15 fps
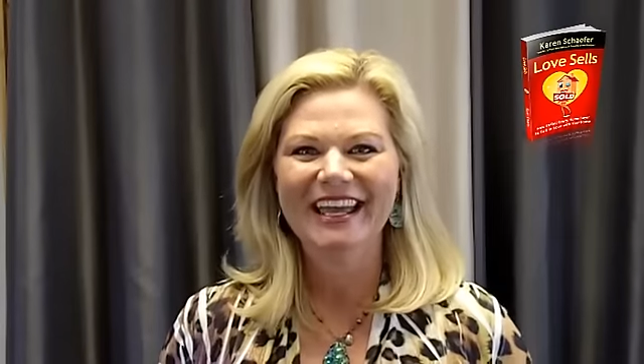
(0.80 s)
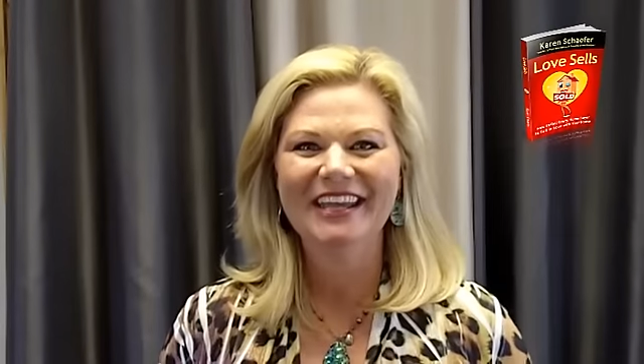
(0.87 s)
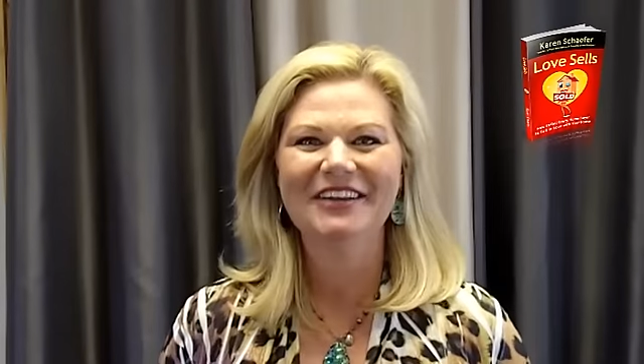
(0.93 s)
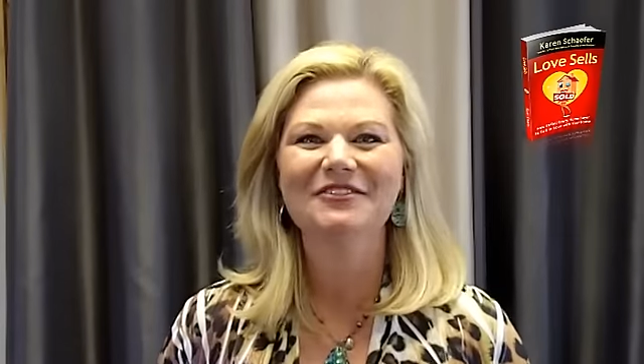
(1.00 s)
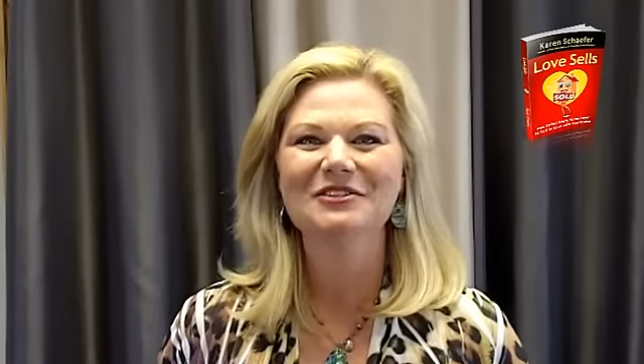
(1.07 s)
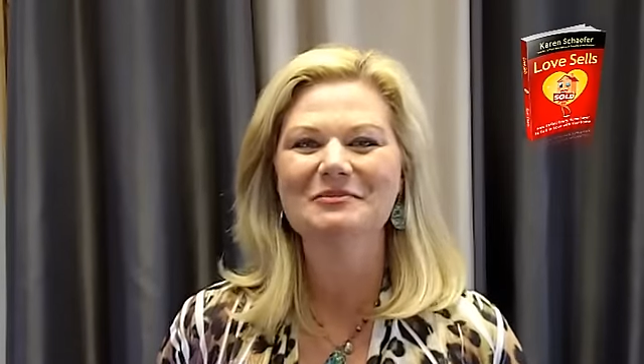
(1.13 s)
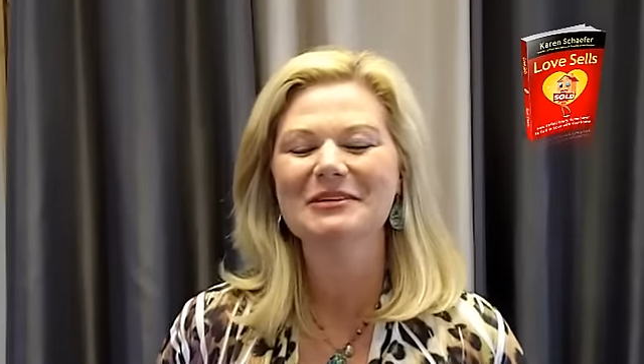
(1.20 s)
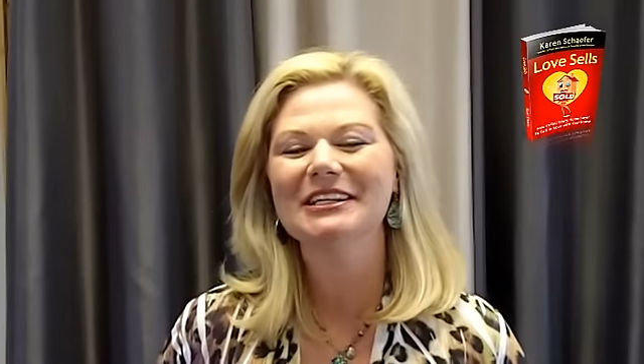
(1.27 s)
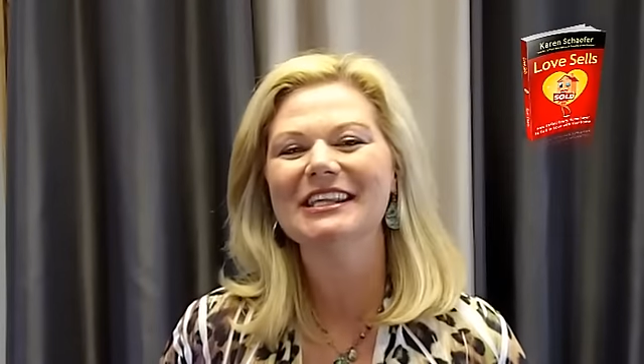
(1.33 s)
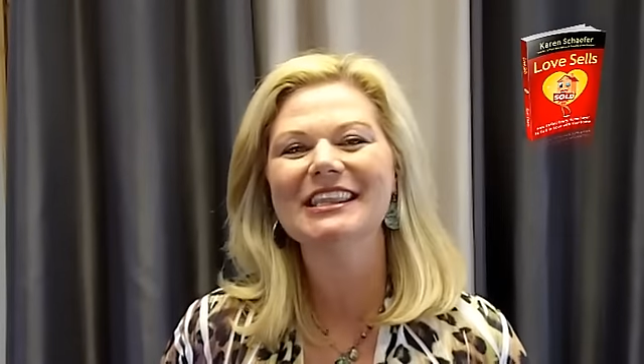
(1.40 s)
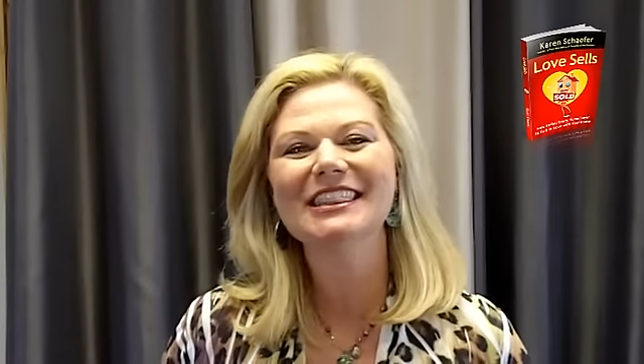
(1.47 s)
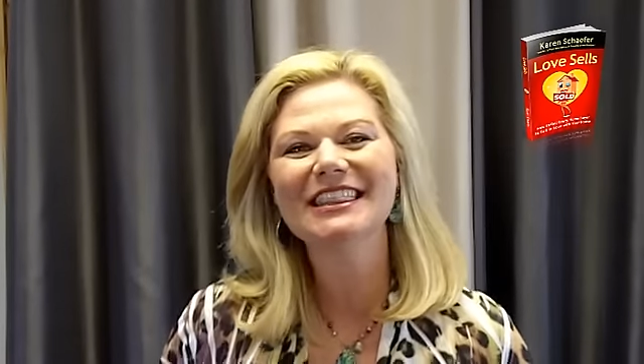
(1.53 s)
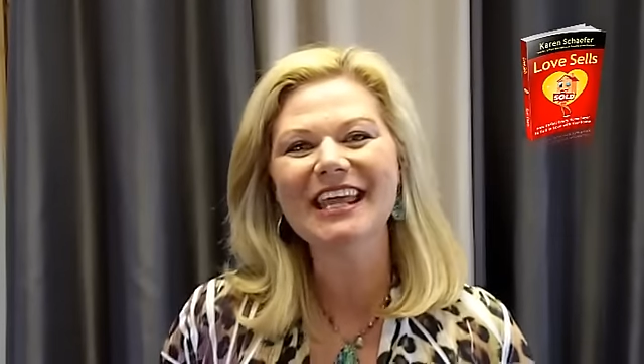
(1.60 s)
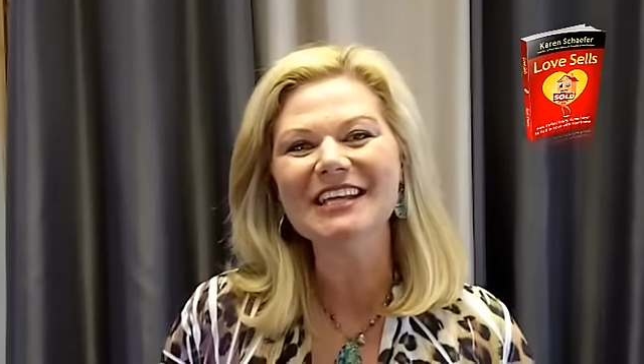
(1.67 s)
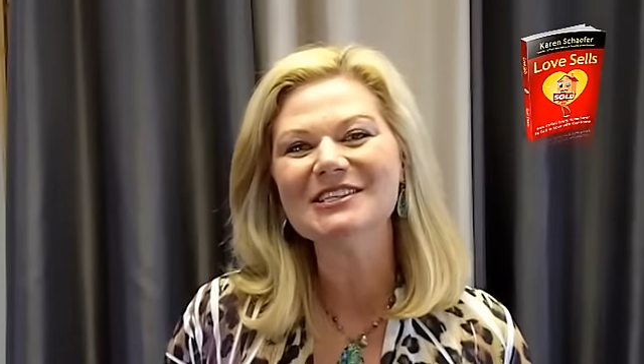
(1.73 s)
Hey
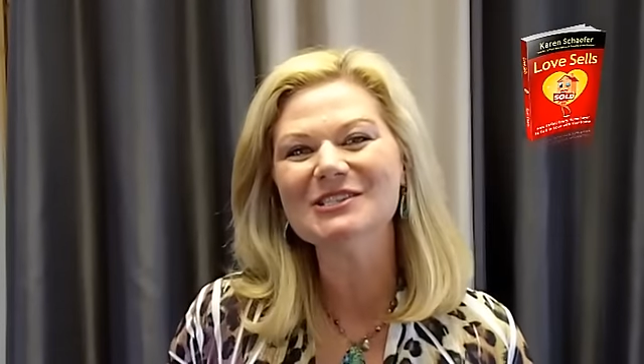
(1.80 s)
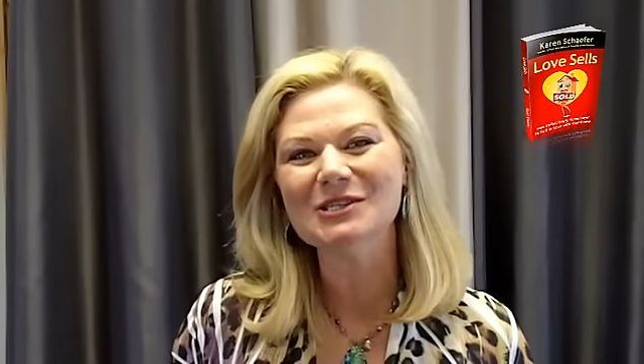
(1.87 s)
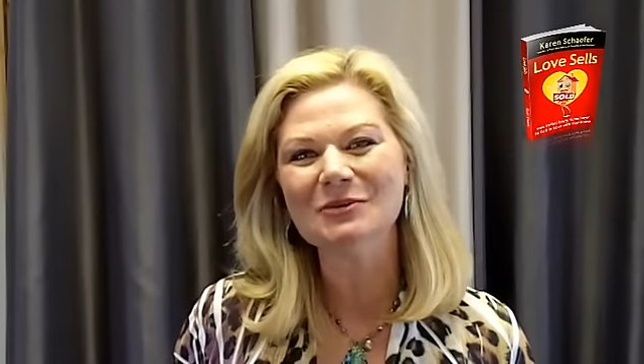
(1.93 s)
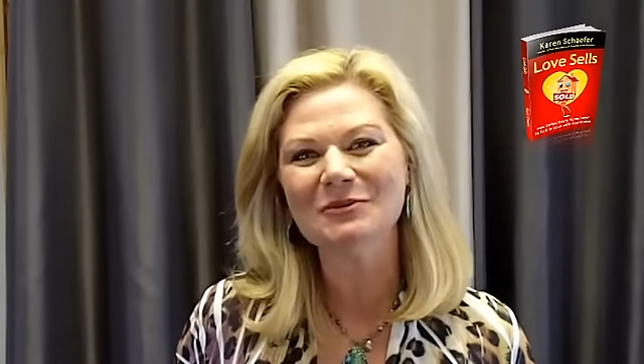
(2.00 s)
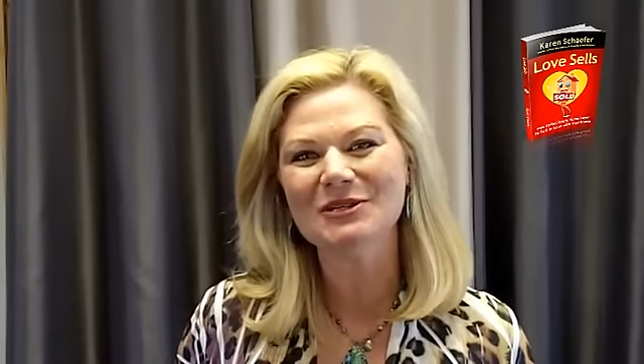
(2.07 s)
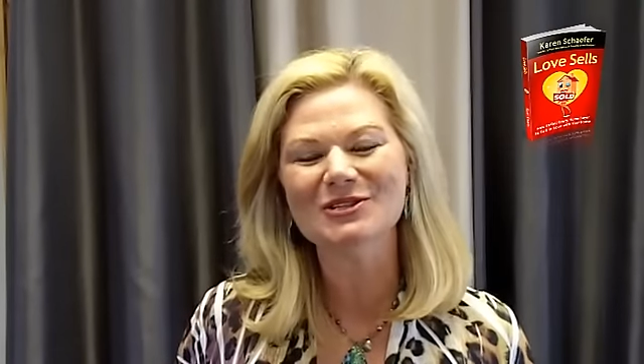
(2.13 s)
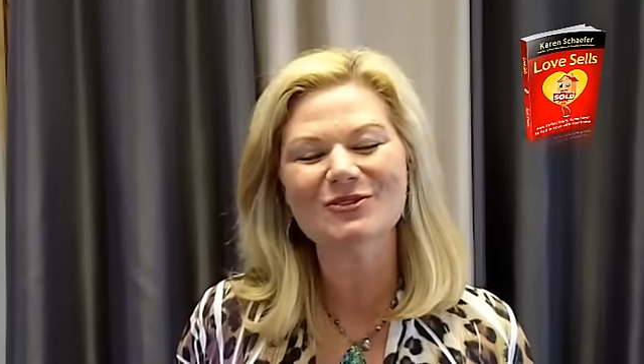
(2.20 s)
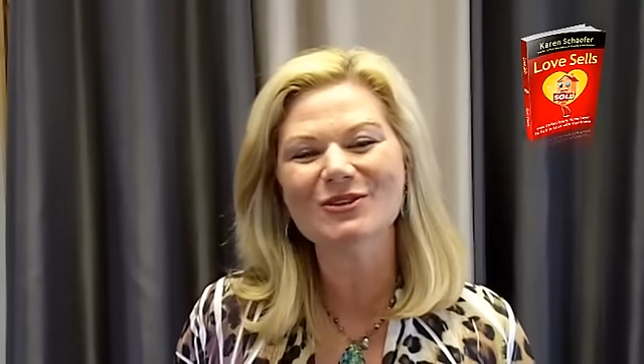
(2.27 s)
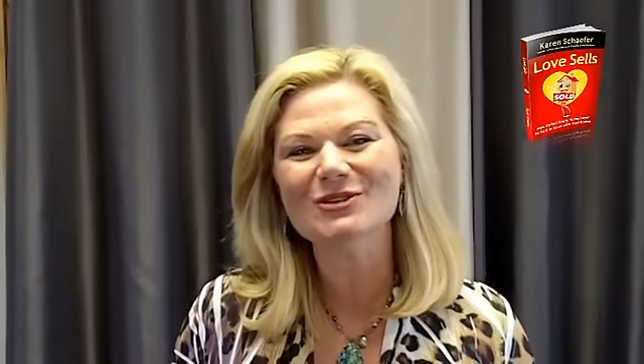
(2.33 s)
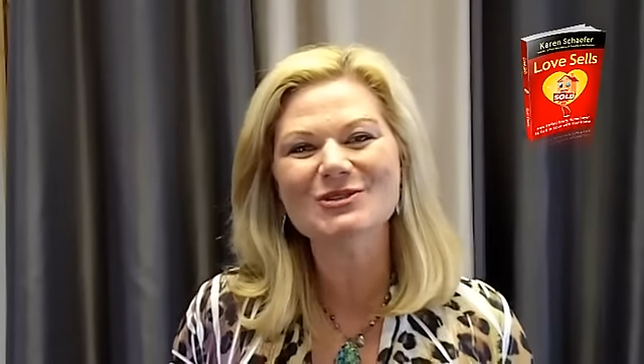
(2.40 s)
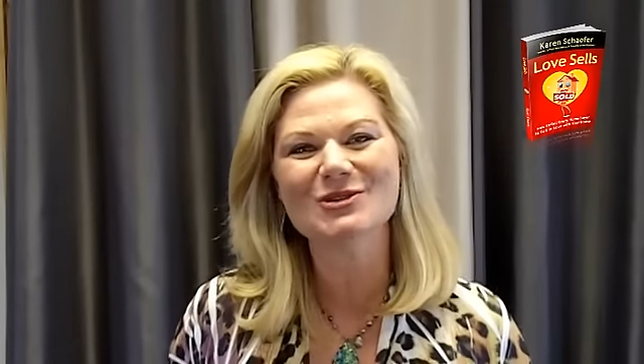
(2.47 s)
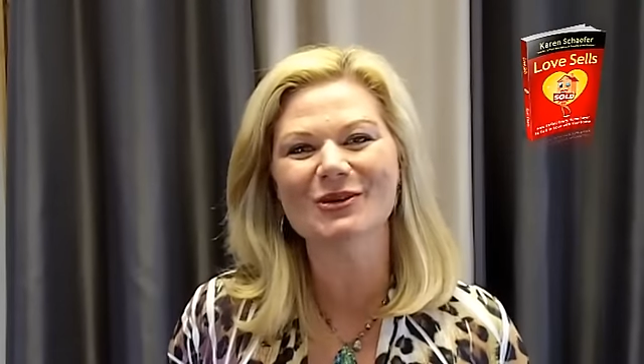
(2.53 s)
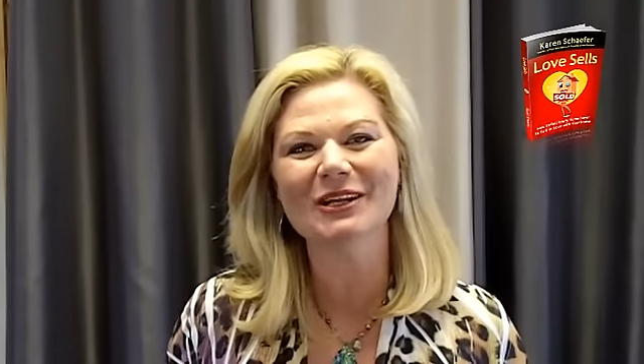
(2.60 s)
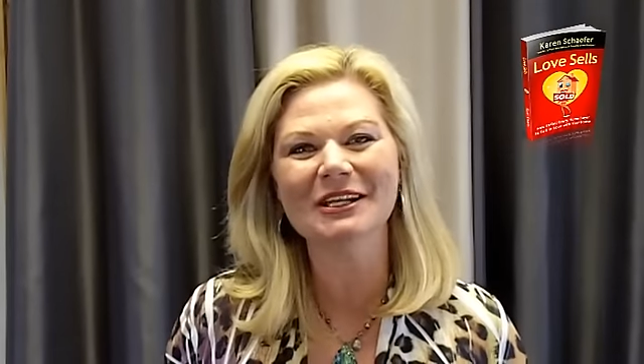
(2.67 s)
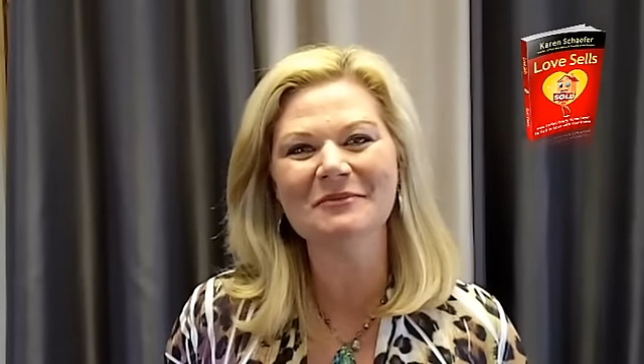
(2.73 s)
everybody, thanks so much for
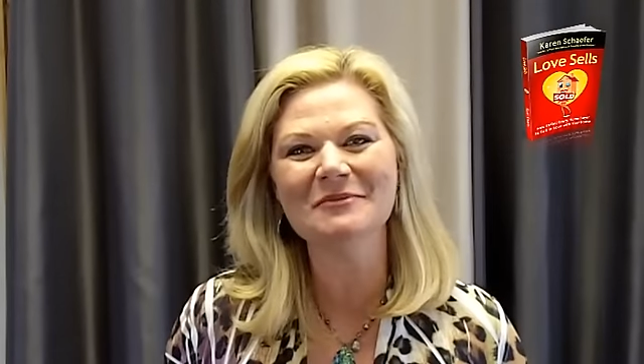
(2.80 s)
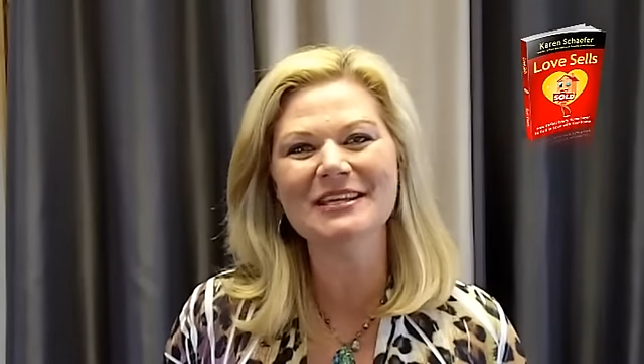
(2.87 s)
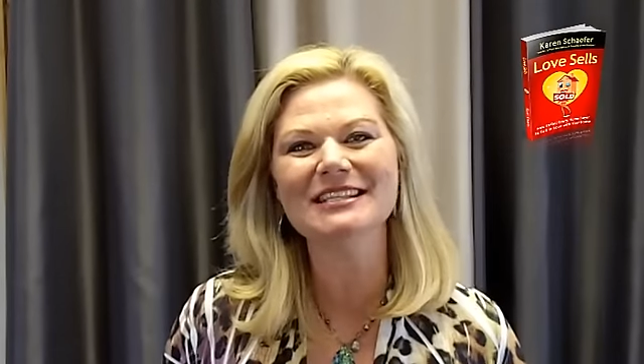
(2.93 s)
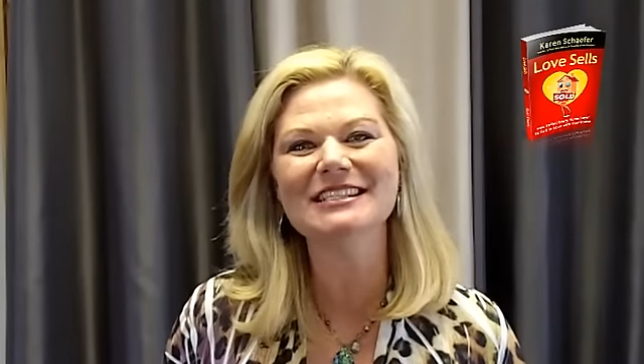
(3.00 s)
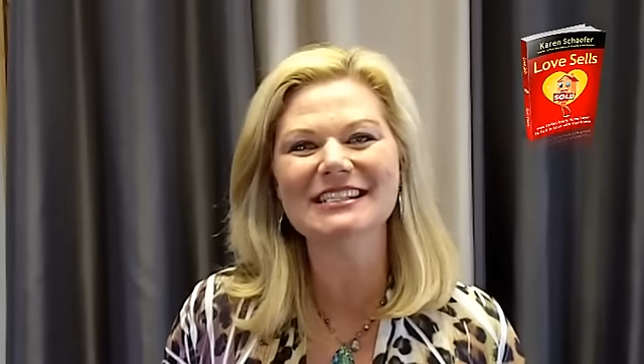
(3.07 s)
joining me.